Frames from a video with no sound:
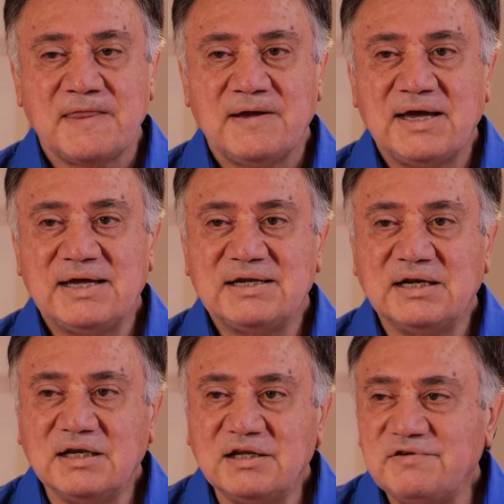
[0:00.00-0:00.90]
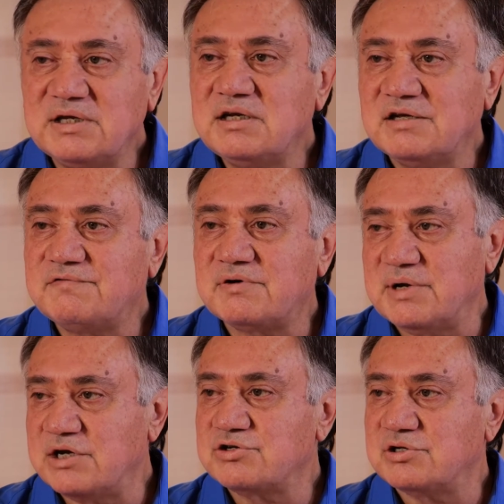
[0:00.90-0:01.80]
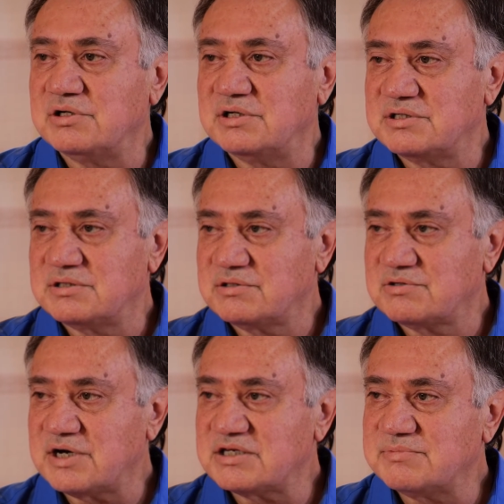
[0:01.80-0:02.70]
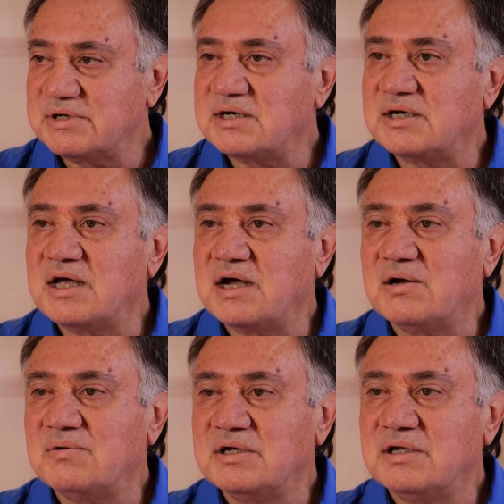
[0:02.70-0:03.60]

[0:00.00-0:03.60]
and living information is transmitted and how